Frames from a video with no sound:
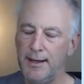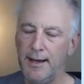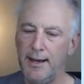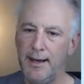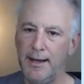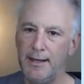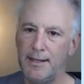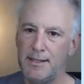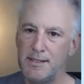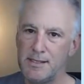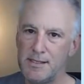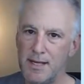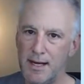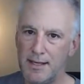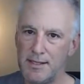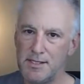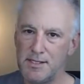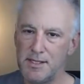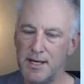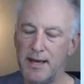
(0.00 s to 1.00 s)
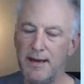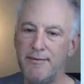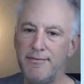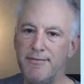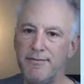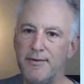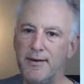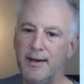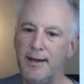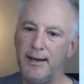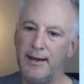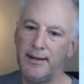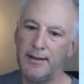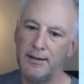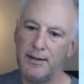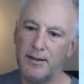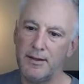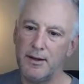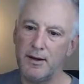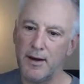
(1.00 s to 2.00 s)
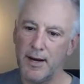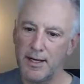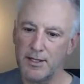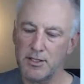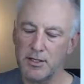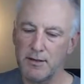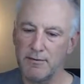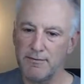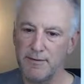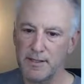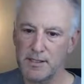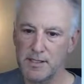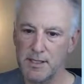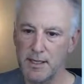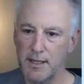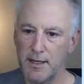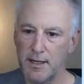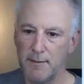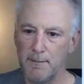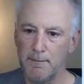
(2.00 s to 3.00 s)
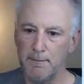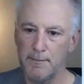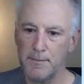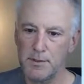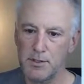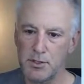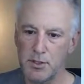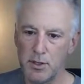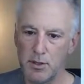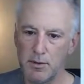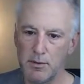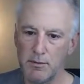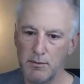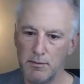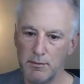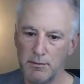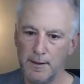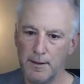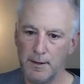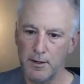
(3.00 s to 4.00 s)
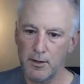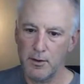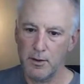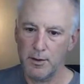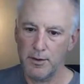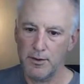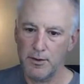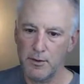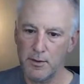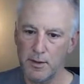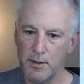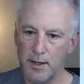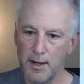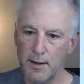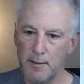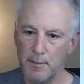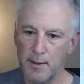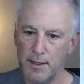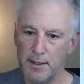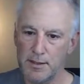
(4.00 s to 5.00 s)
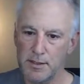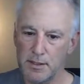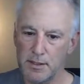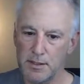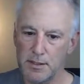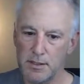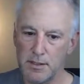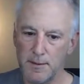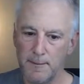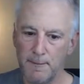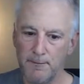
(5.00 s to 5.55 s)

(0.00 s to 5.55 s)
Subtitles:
and it's not safe, and they're actually fixing it up. So they're going through a lot of paces.